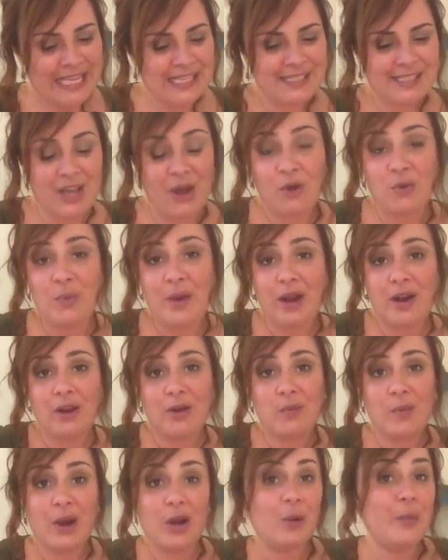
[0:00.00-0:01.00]
So
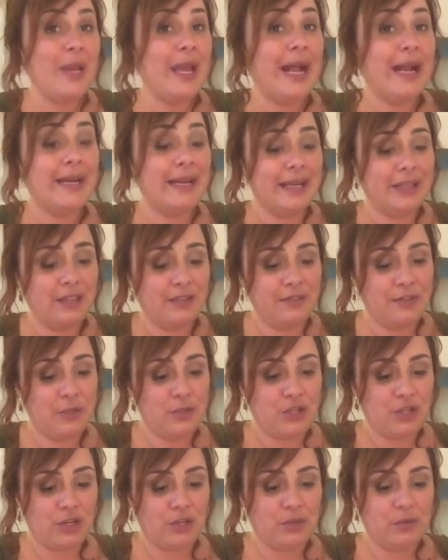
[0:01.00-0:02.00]
where are we heading in the
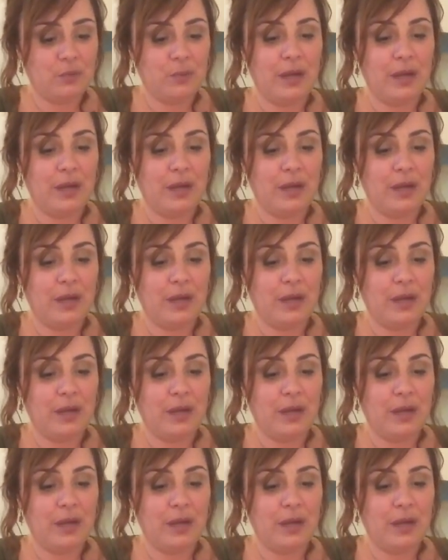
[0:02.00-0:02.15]
future?